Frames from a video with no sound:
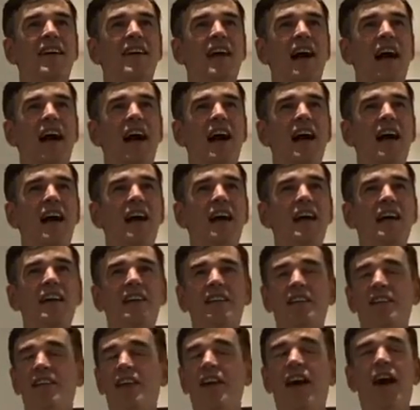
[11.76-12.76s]

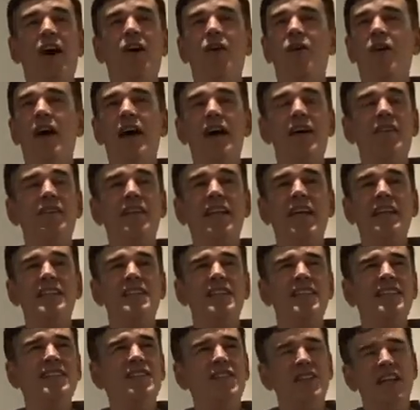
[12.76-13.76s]
No, I haven't
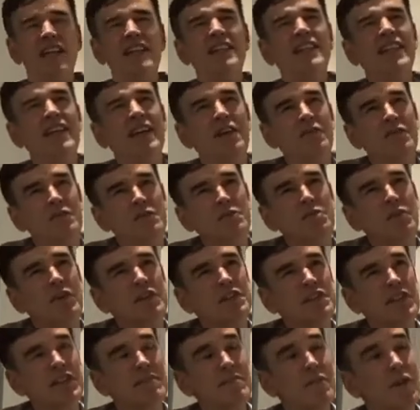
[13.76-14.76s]
actually seen the Elvis
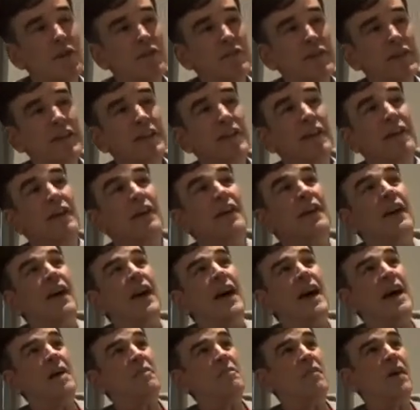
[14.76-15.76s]
Presley movie.
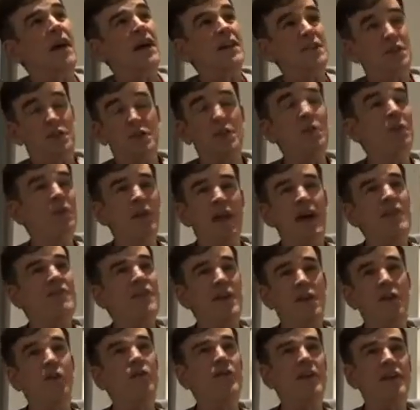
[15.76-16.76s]
I do love
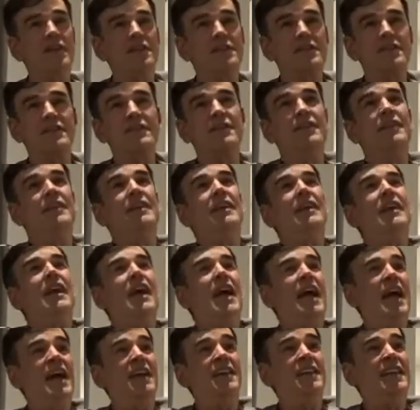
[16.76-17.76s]
Elvis,
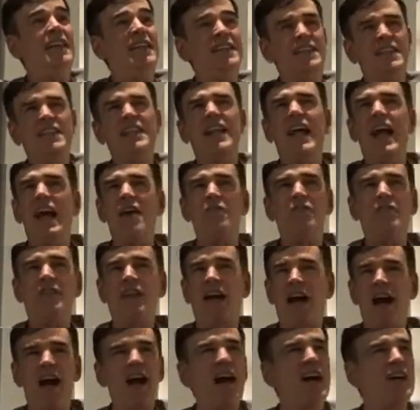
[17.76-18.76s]
and he did have
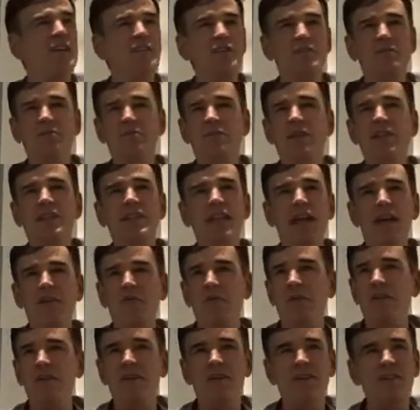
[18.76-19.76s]
cars, but they
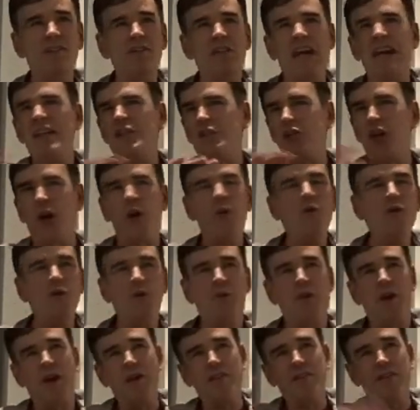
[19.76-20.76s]
were a
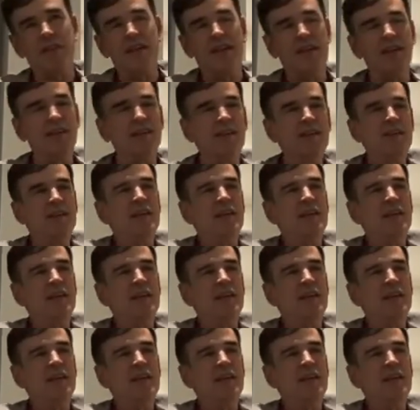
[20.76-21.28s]
Daytona, I think.